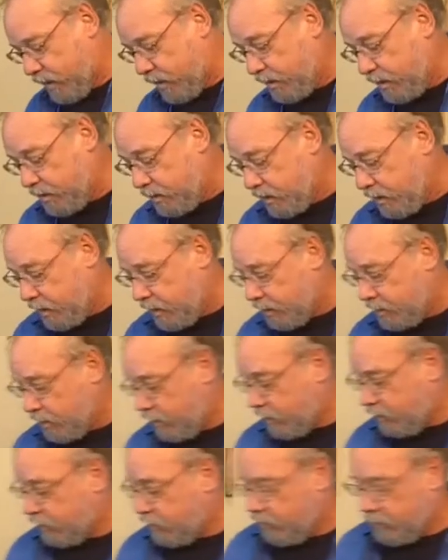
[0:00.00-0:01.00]

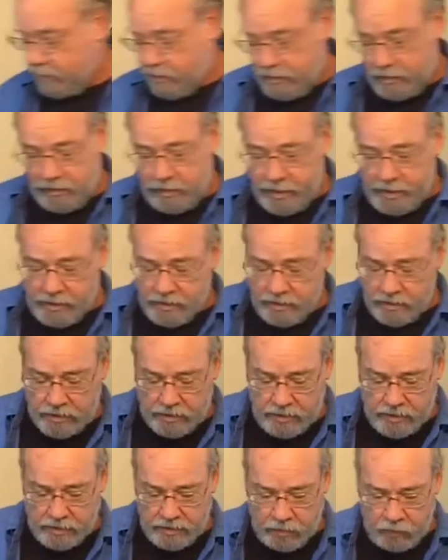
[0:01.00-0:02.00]
the lesson in
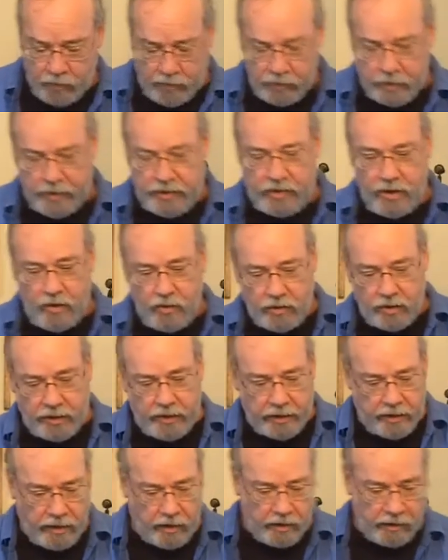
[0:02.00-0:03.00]
this is that when we
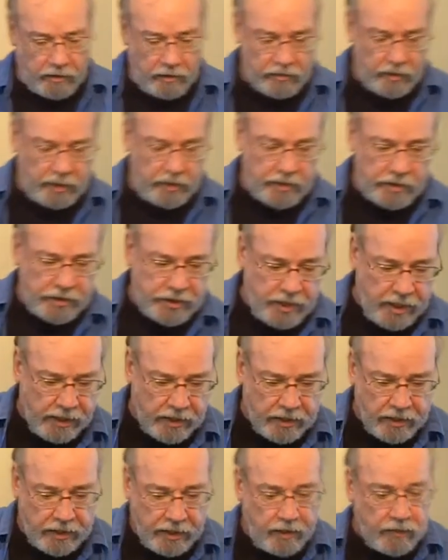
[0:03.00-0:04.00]
don't lean on our own
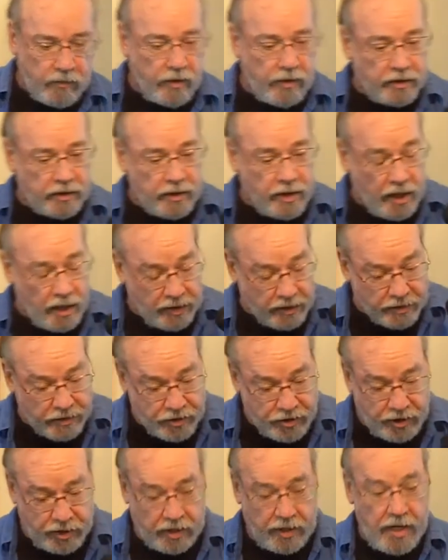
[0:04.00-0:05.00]
understanding and we're
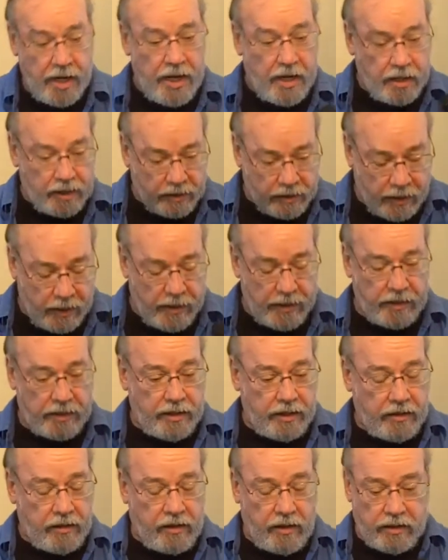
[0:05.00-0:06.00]
acknowledging God
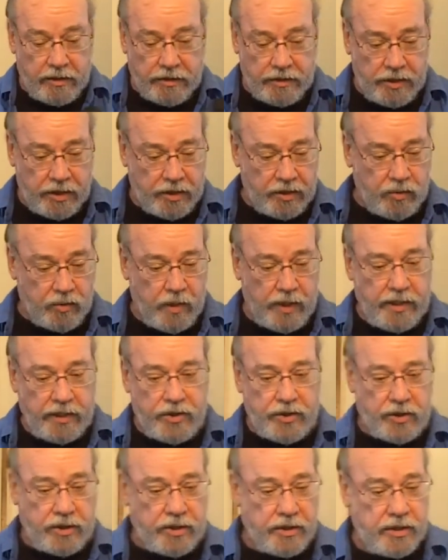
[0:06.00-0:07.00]
in all the
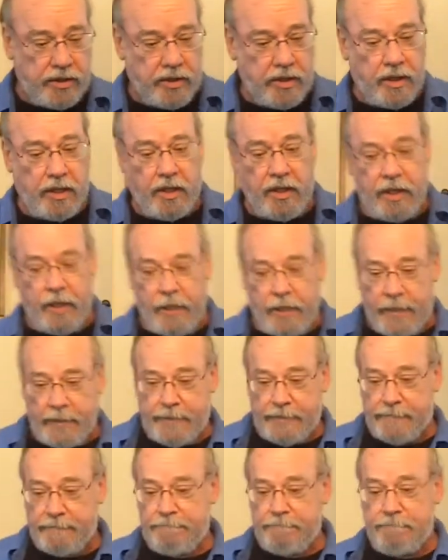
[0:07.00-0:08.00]
situations,
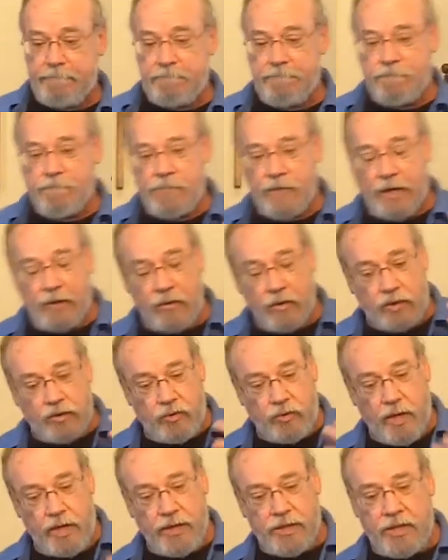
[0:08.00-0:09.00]
and
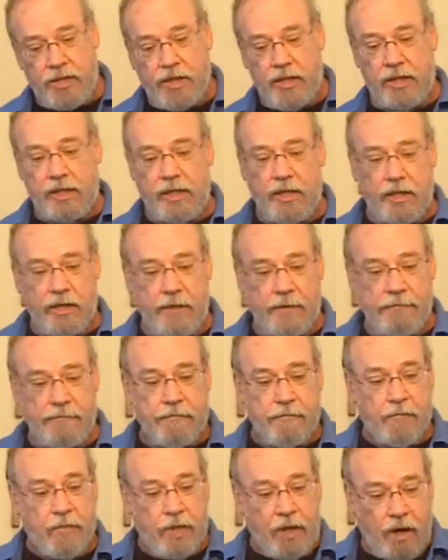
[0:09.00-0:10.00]
we're trusting in
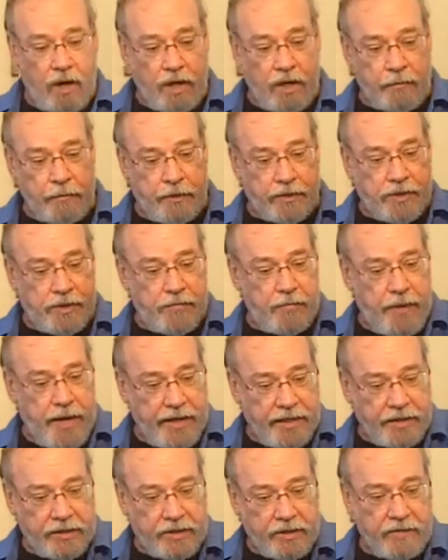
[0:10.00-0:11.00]
him, our
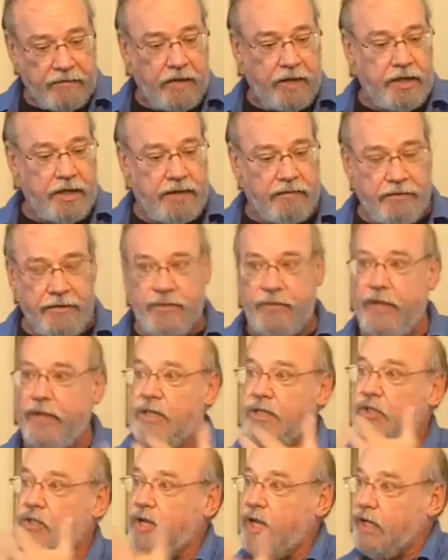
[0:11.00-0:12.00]
perspective on
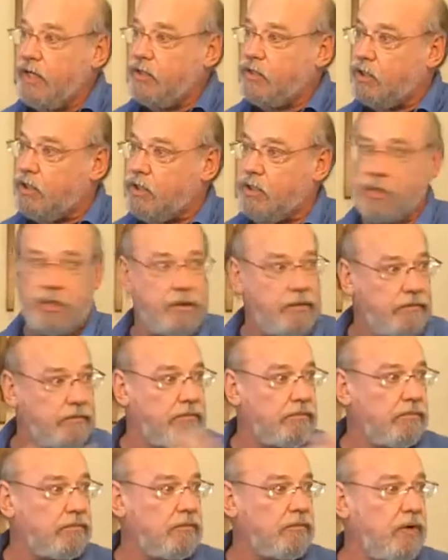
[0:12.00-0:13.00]
everything changes,
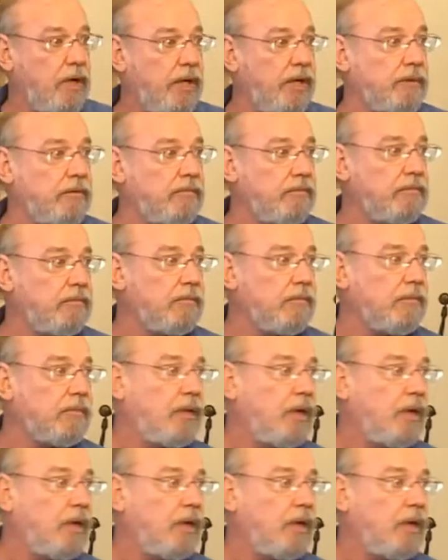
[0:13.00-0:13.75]
right?